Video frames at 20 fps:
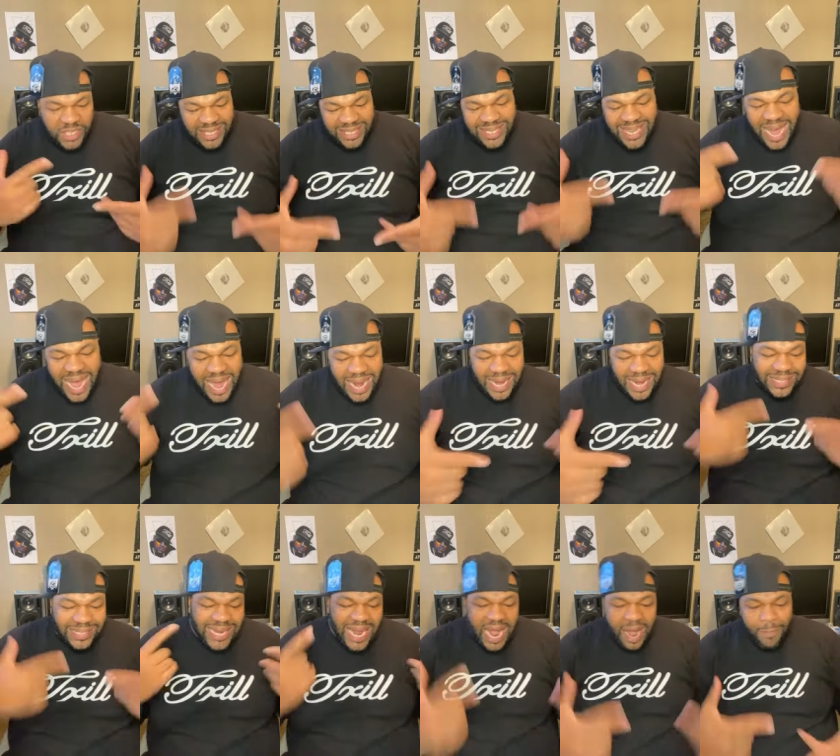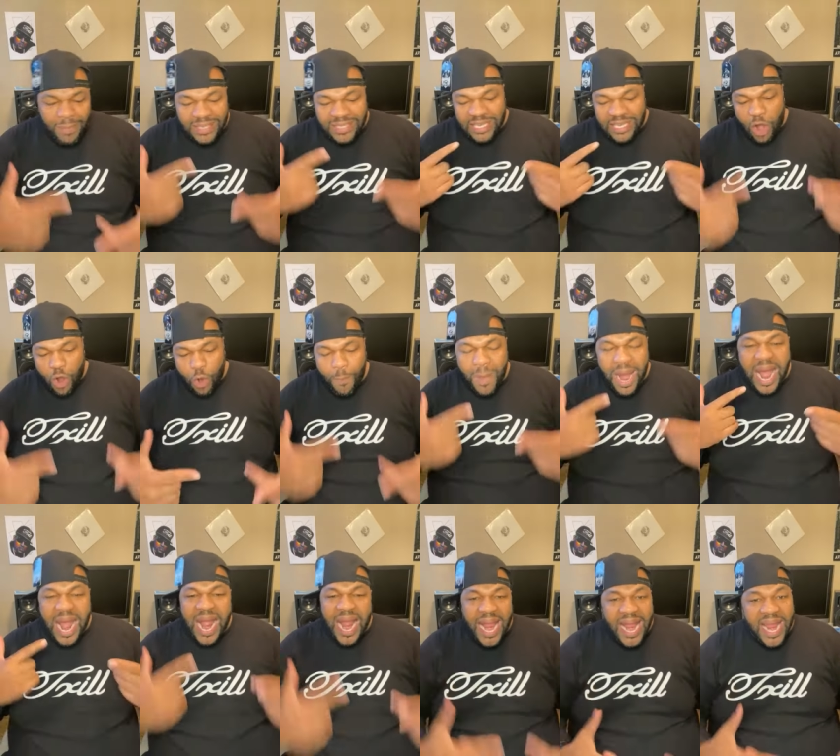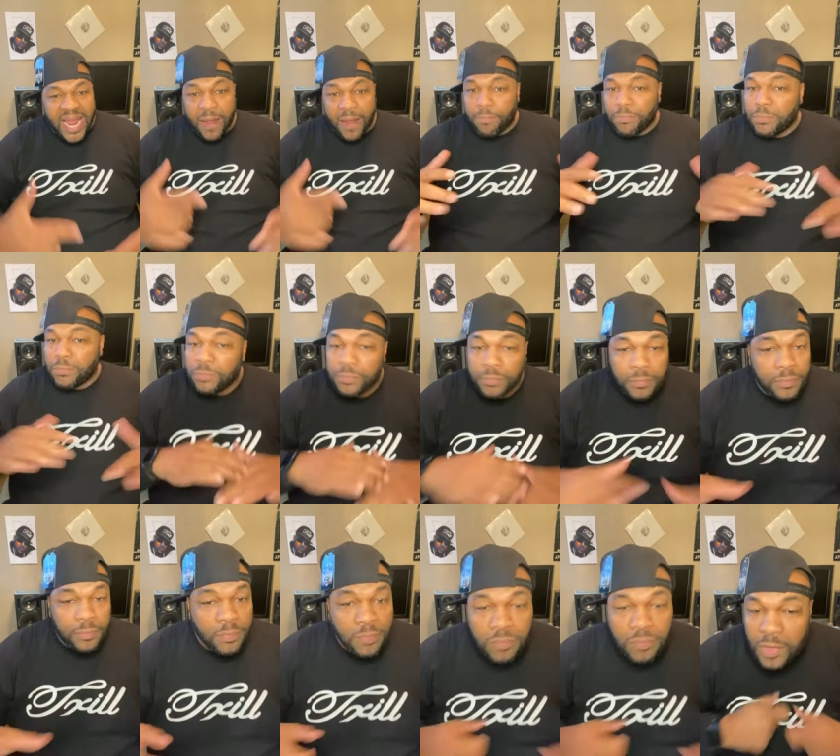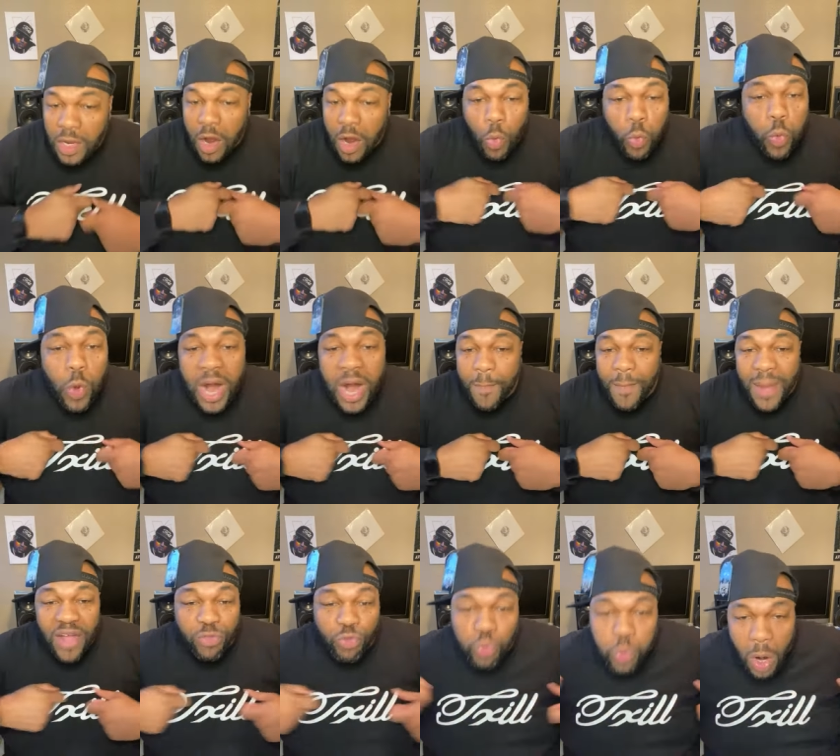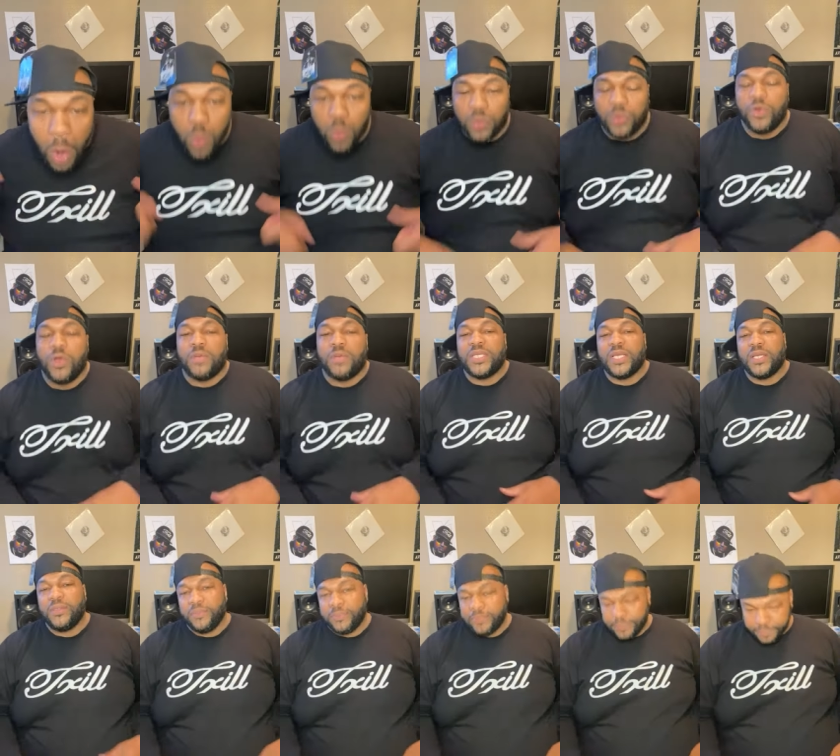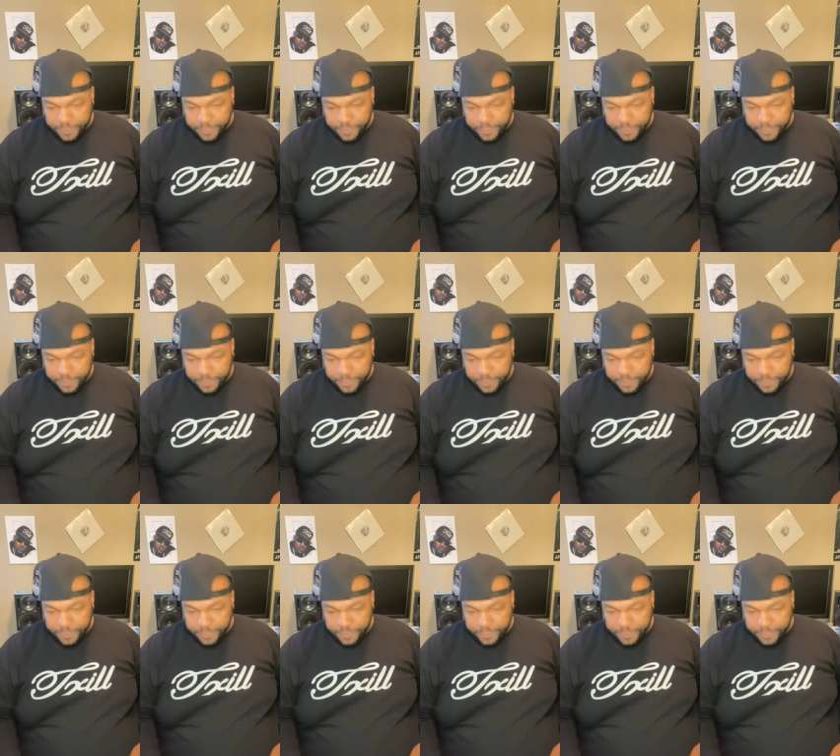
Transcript: Exotic diamonds on my hand, around my throat. You know what I'm saying?